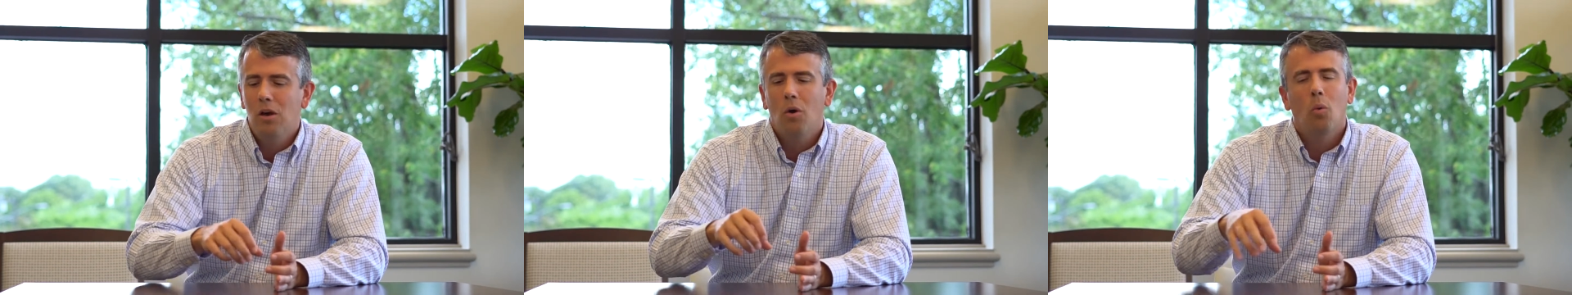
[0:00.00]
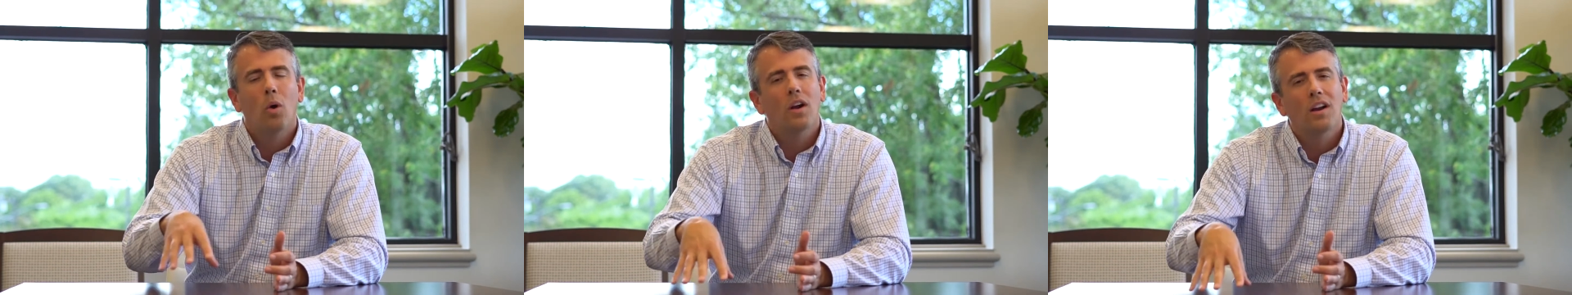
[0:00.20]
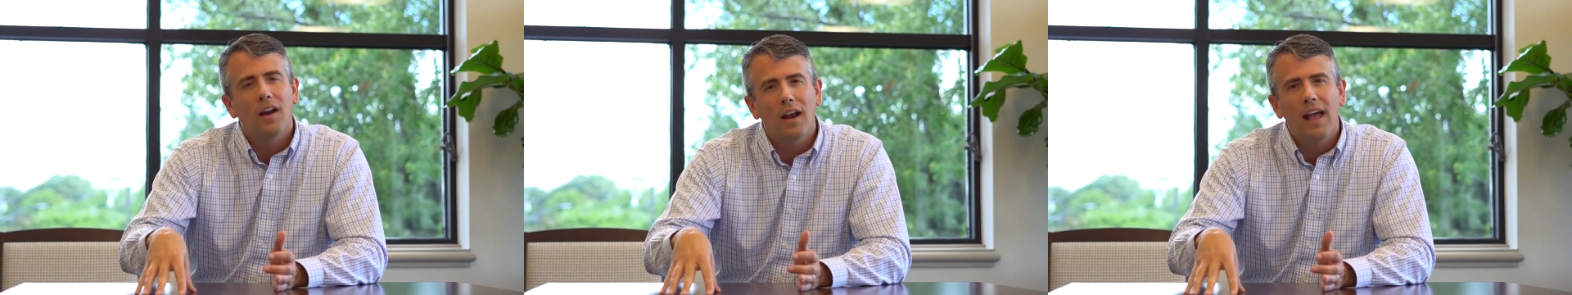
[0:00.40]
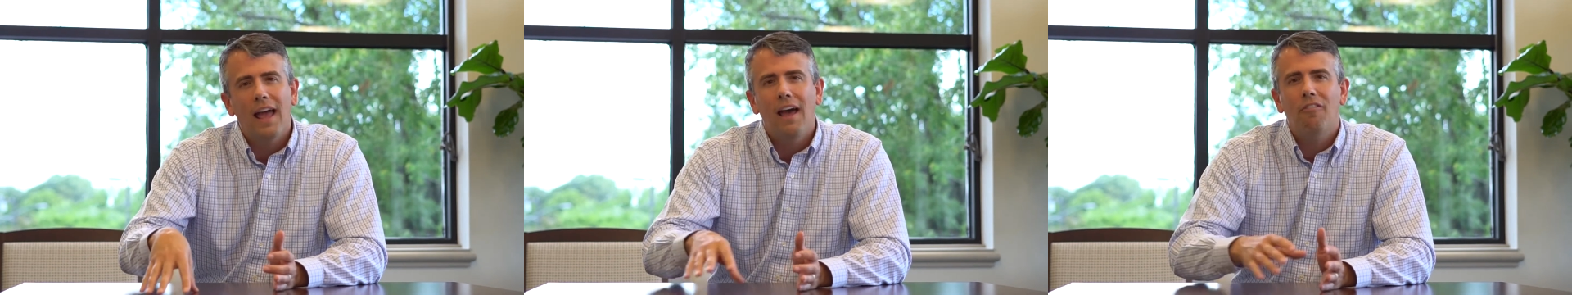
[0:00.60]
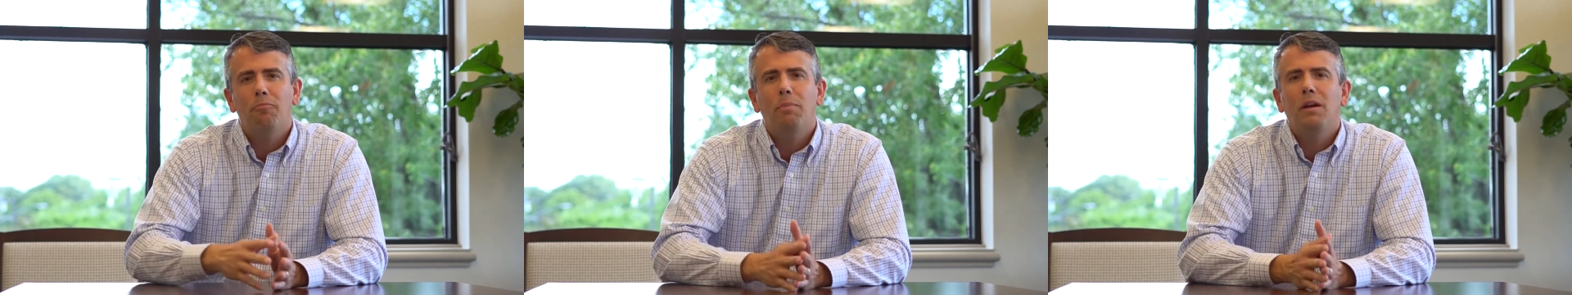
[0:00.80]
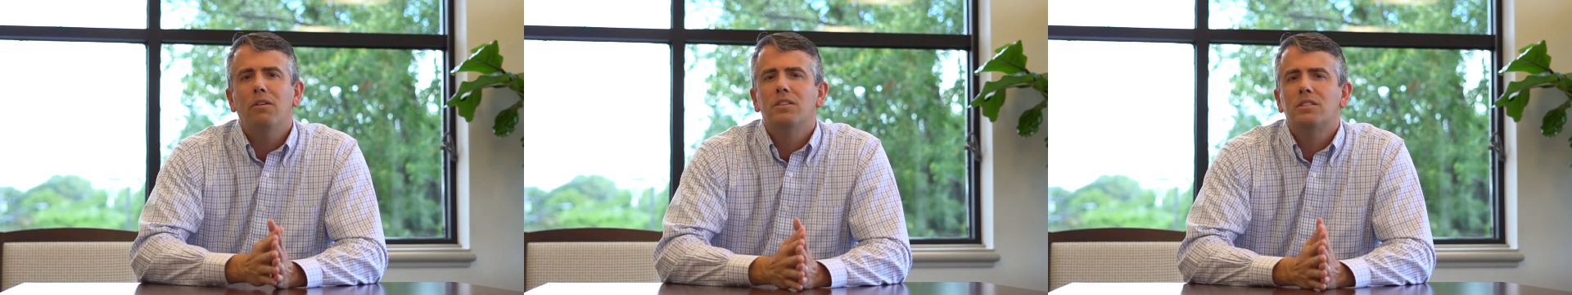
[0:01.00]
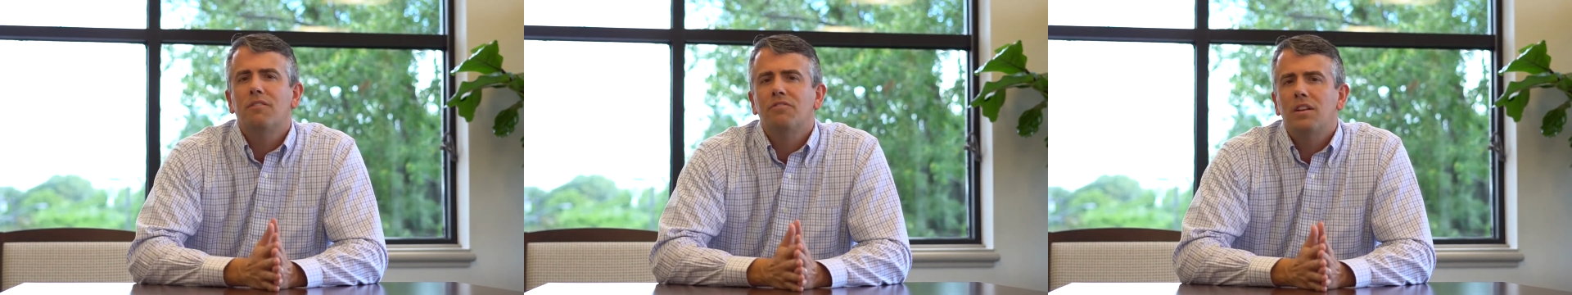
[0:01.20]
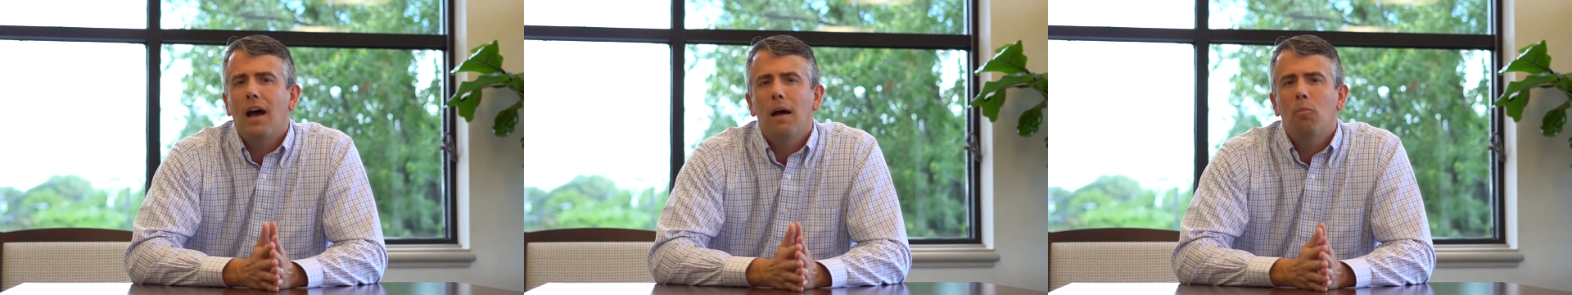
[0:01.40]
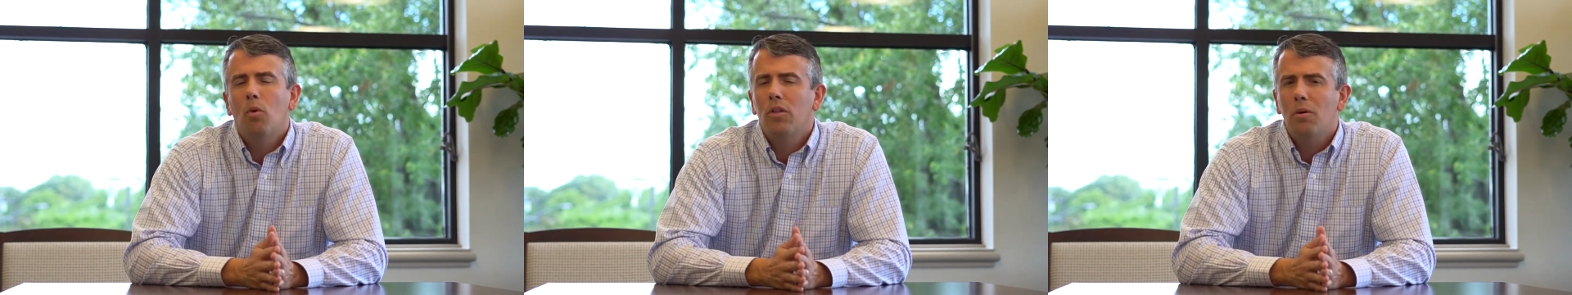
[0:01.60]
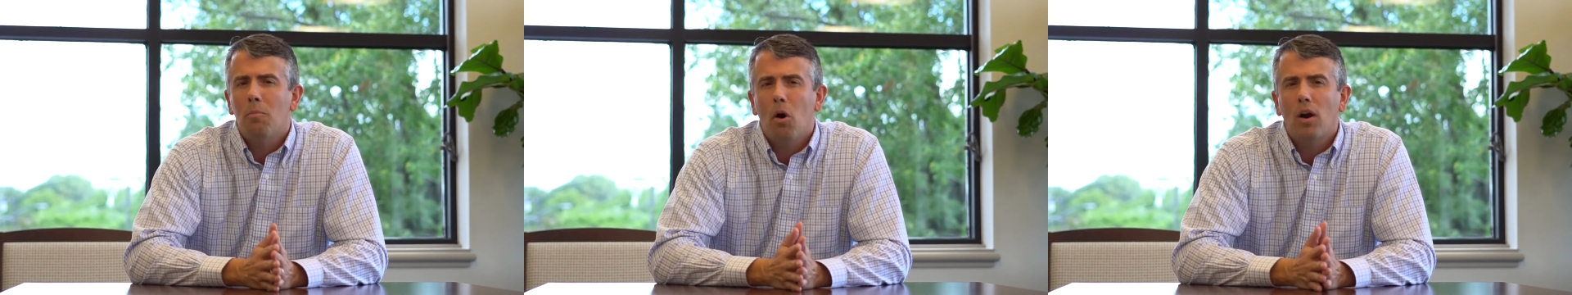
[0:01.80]
We're going to have periods of time where
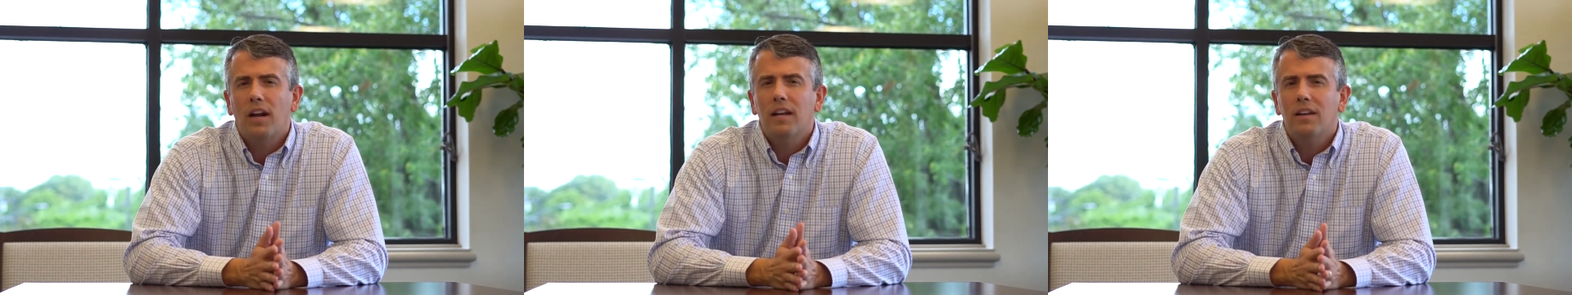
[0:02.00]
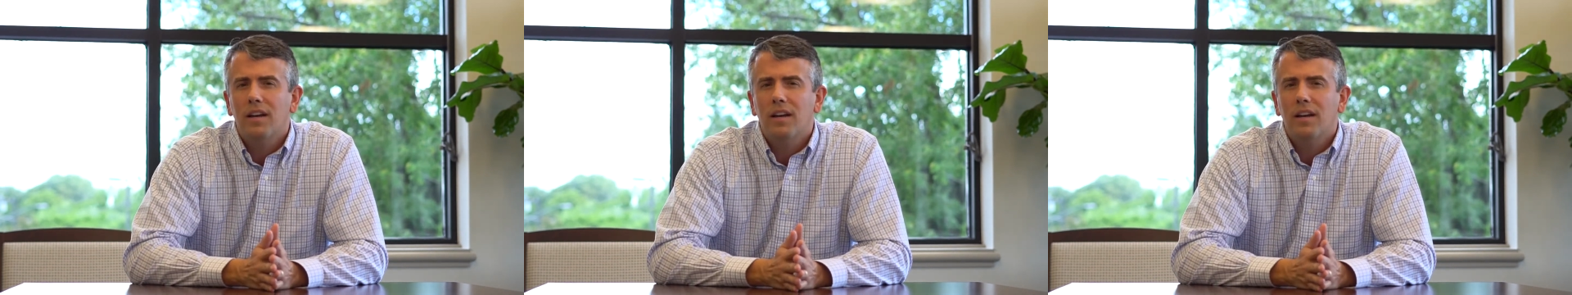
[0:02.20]
the market